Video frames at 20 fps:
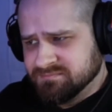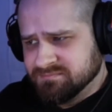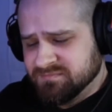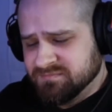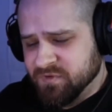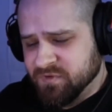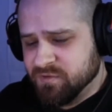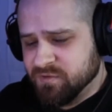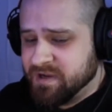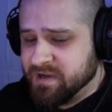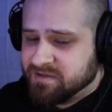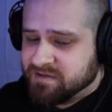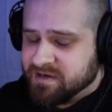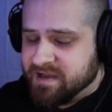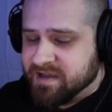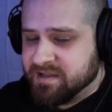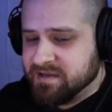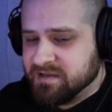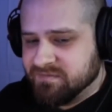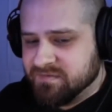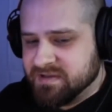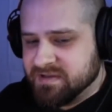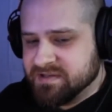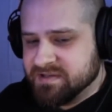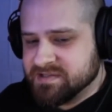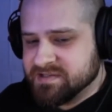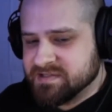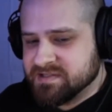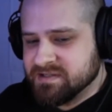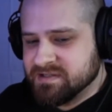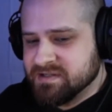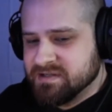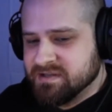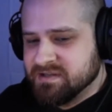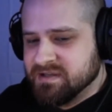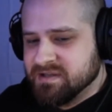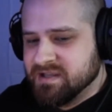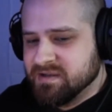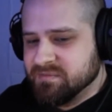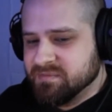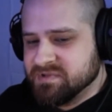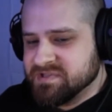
or rather at A Fest, and he's